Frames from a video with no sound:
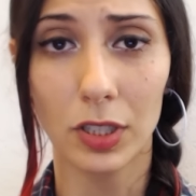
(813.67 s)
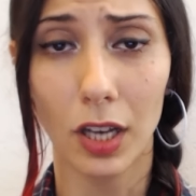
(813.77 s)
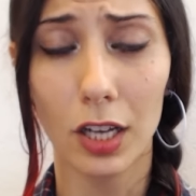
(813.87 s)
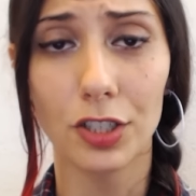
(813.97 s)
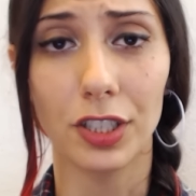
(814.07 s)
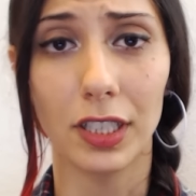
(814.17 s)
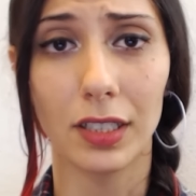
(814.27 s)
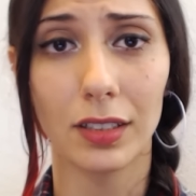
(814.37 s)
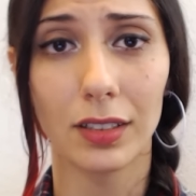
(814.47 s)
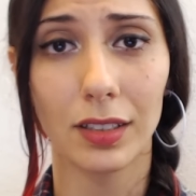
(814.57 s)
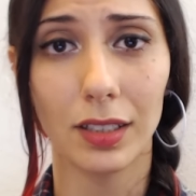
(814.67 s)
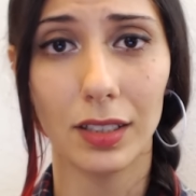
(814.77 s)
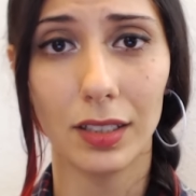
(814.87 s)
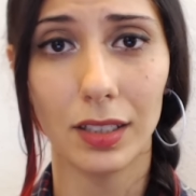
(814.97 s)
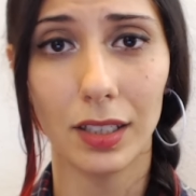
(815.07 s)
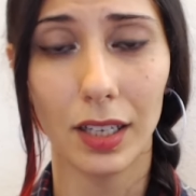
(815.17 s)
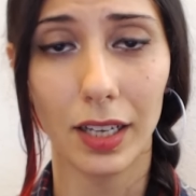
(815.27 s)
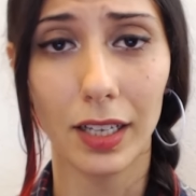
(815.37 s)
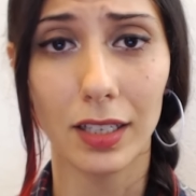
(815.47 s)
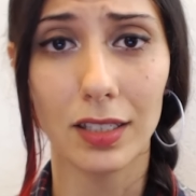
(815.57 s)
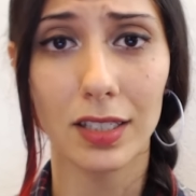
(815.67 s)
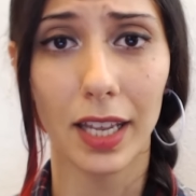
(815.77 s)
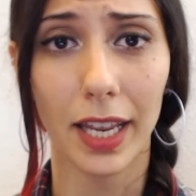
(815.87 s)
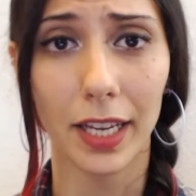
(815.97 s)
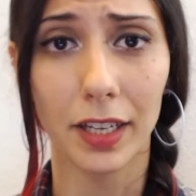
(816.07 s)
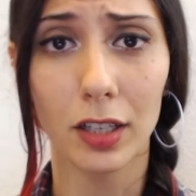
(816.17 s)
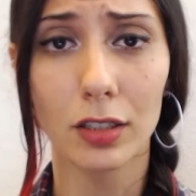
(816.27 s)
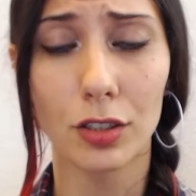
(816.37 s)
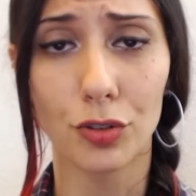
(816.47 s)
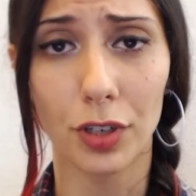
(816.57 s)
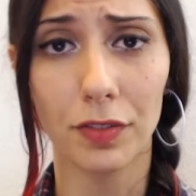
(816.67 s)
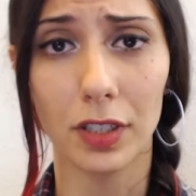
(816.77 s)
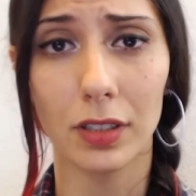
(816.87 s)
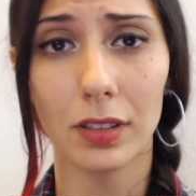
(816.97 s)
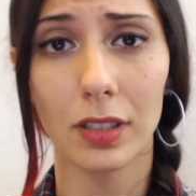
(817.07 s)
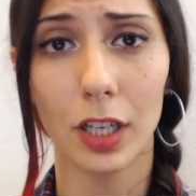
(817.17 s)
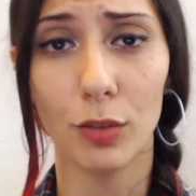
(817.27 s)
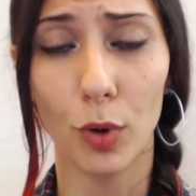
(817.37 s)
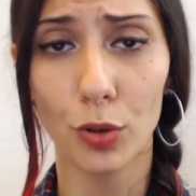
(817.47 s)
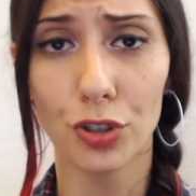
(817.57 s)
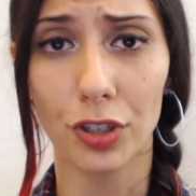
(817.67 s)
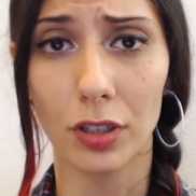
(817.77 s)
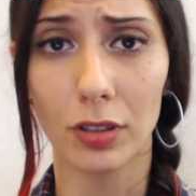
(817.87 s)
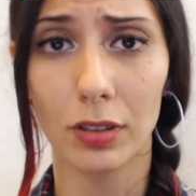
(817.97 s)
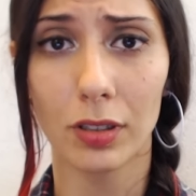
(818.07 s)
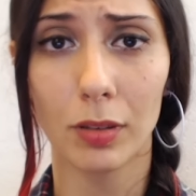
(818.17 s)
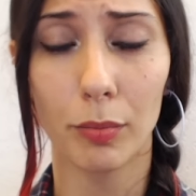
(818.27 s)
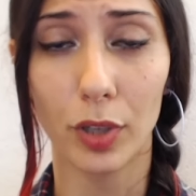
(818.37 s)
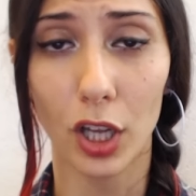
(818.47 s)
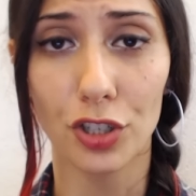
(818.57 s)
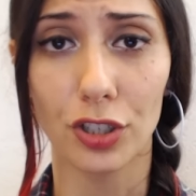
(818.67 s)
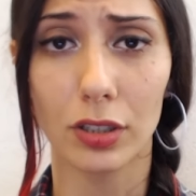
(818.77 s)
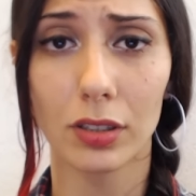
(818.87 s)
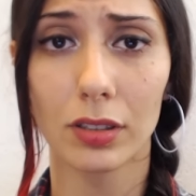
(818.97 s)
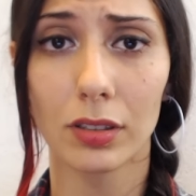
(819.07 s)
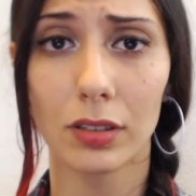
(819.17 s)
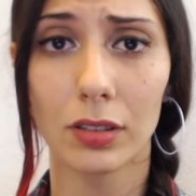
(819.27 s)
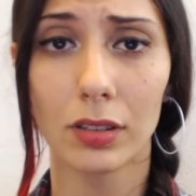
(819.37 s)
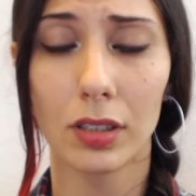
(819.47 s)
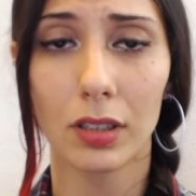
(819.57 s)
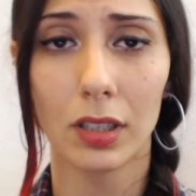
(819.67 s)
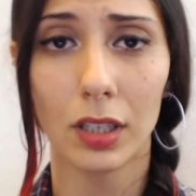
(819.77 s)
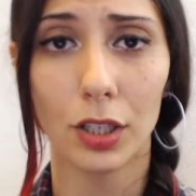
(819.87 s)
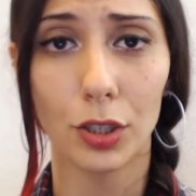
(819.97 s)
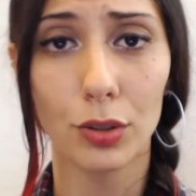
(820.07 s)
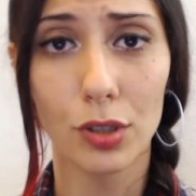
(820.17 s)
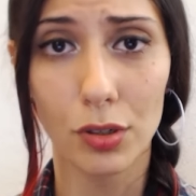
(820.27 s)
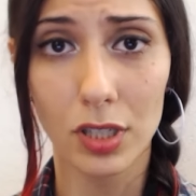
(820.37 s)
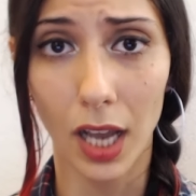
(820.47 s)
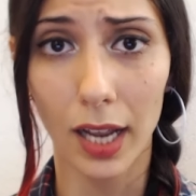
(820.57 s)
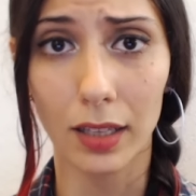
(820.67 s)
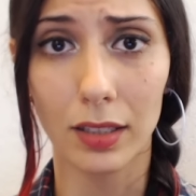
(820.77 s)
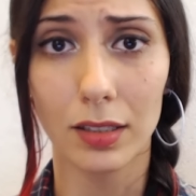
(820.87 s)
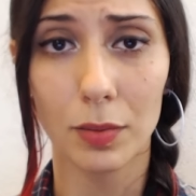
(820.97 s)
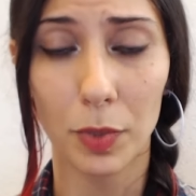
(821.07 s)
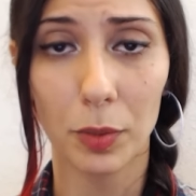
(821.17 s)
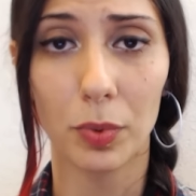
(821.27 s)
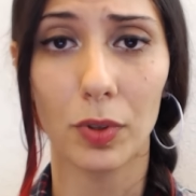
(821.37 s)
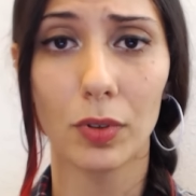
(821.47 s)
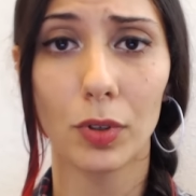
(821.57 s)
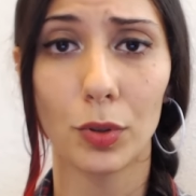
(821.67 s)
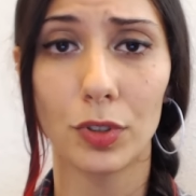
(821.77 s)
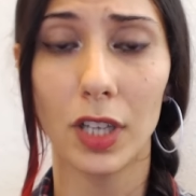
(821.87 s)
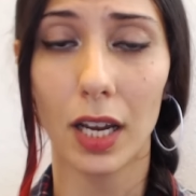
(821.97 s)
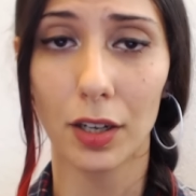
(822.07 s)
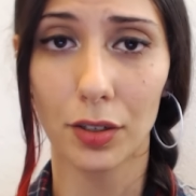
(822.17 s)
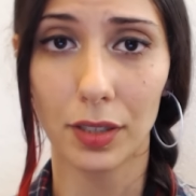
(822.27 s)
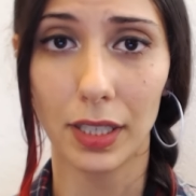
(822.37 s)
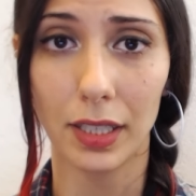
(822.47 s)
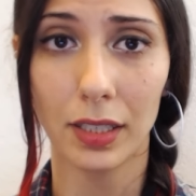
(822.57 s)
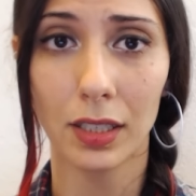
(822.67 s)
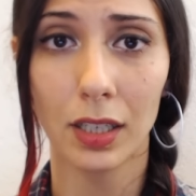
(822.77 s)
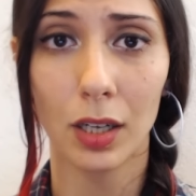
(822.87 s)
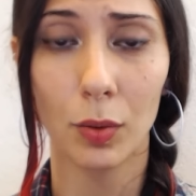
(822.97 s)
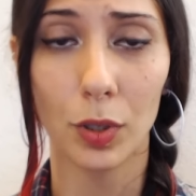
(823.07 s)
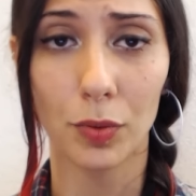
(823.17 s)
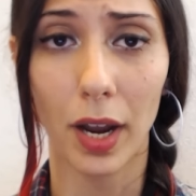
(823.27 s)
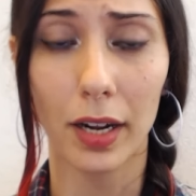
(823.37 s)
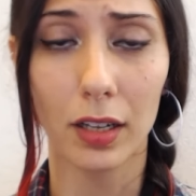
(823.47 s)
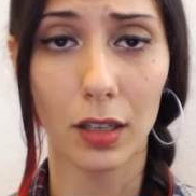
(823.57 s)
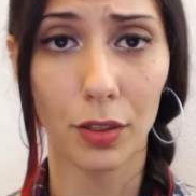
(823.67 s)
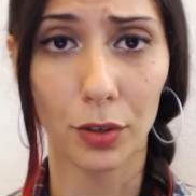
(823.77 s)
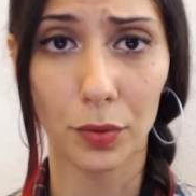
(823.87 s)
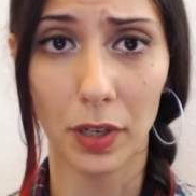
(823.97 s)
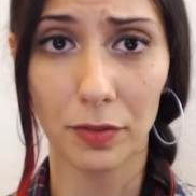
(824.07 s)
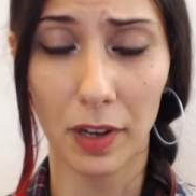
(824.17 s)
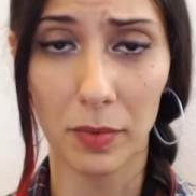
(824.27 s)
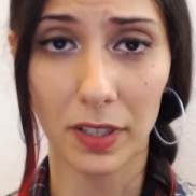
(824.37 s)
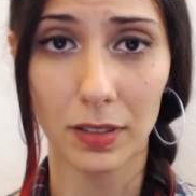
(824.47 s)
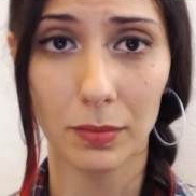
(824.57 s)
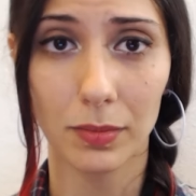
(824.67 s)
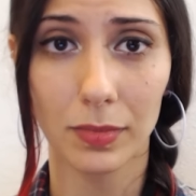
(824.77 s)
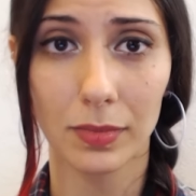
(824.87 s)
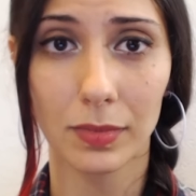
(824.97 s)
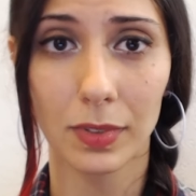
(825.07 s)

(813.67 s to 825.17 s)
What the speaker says: Misogyny is a guilt-driven, emotional bludgeon used to silence people who do not agree with radical third-wave feminism.